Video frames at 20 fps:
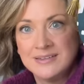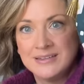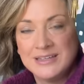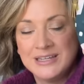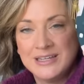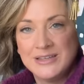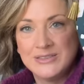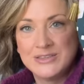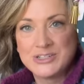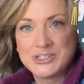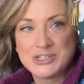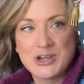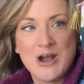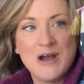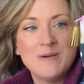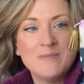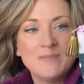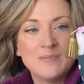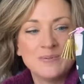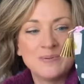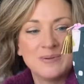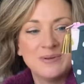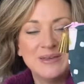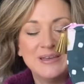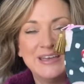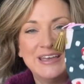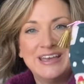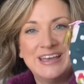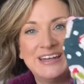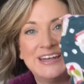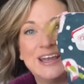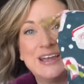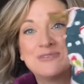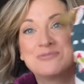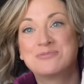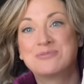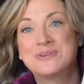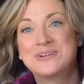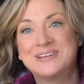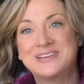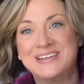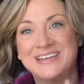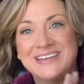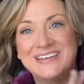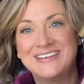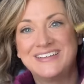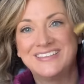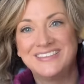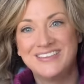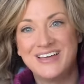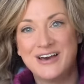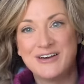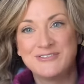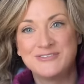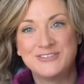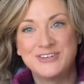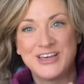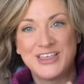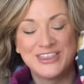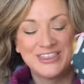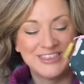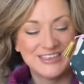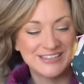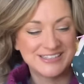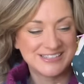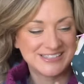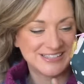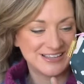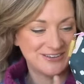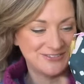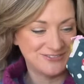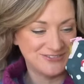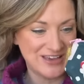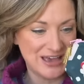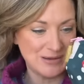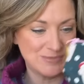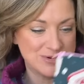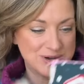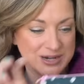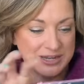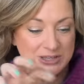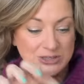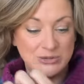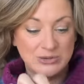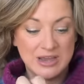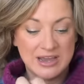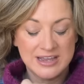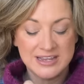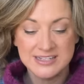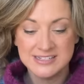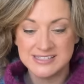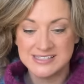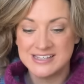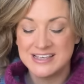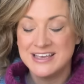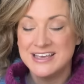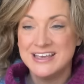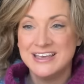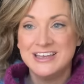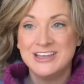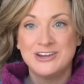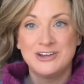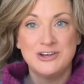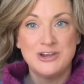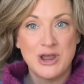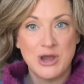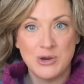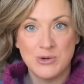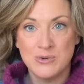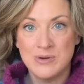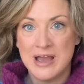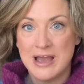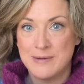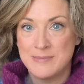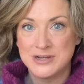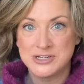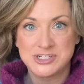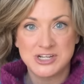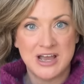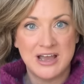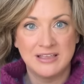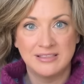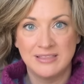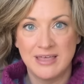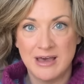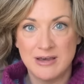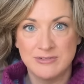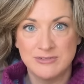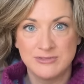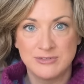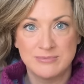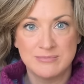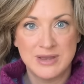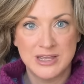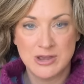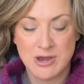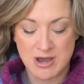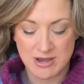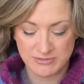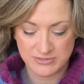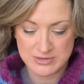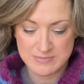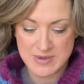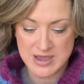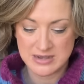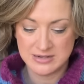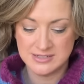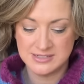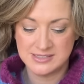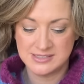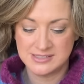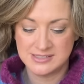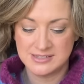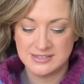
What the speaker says: in the shop, and I really love this fabric. You guys know how much I love my coffee mugs.